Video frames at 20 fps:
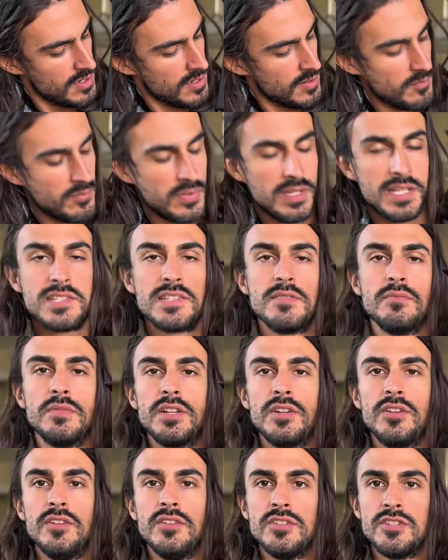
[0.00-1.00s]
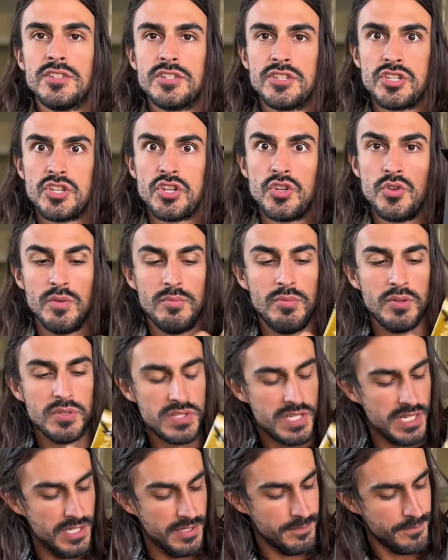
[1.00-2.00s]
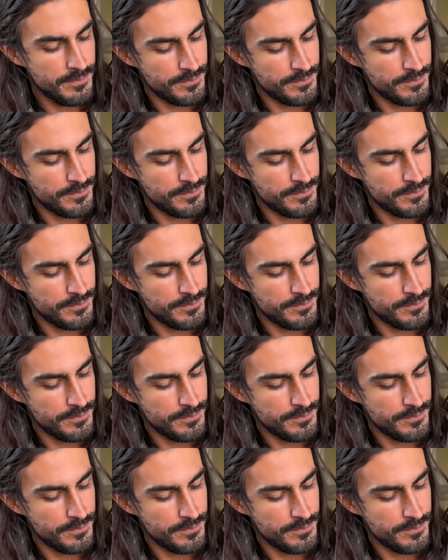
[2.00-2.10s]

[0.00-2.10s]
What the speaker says: plus some little chewables here.